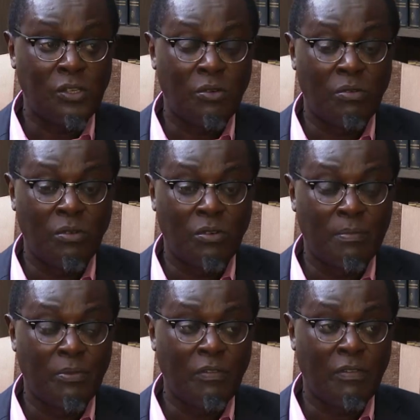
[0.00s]
you
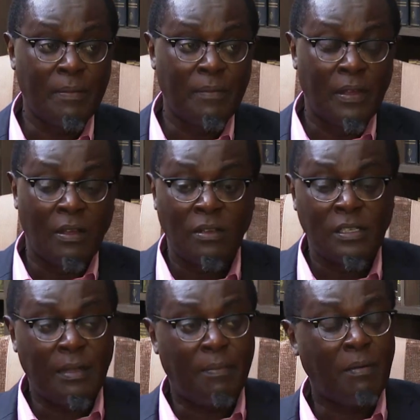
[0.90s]
remove him, you
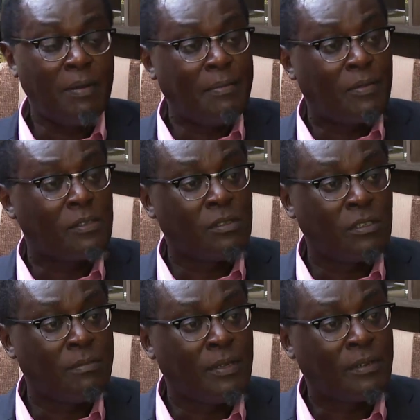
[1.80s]
say the problem was
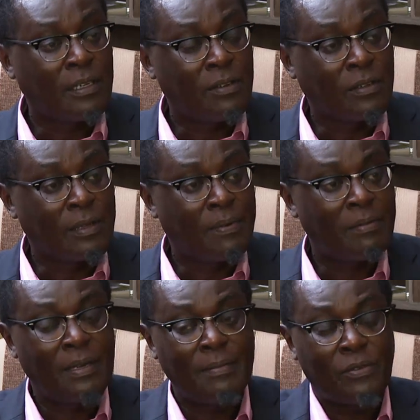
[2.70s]
not me all along. The
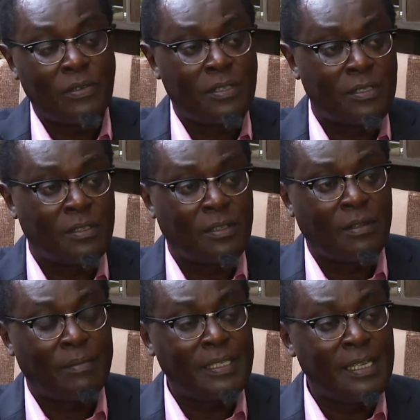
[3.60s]
problem was
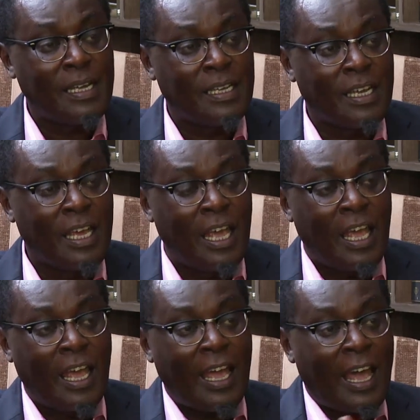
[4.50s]
Matiang'i.
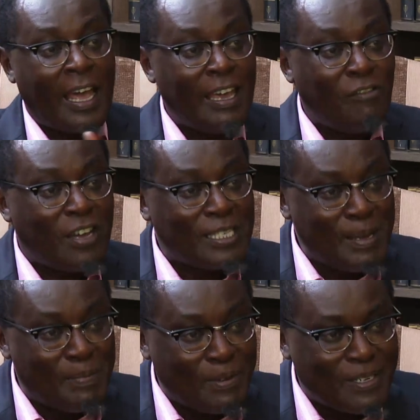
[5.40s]
I give you
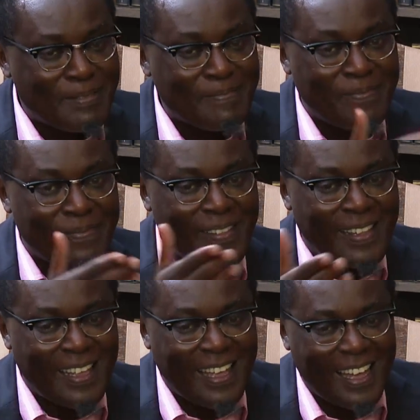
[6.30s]
examples.
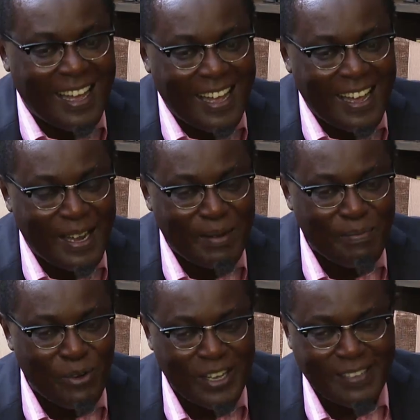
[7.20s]
Arab Moi,